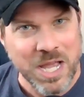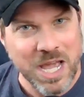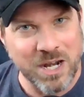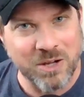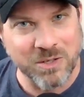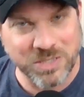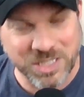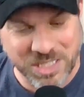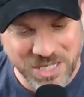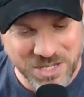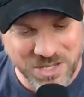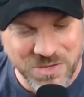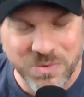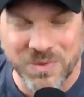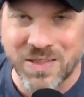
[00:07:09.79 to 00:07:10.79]
And I'll see
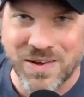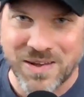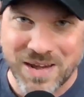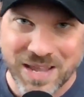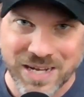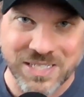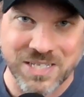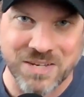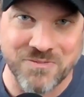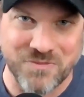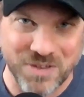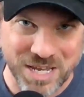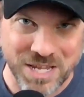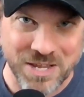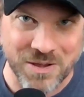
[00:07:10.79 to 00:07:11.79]
you in the next
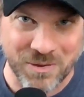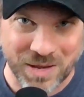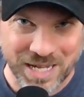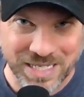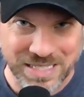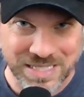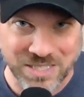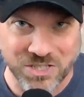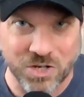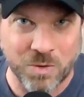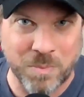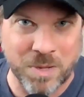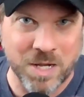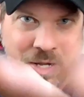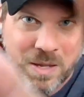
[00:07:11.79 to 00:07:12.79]
video, ladies and
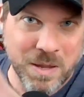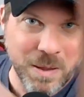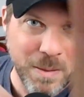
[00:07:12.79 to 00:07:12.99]
gentlemen.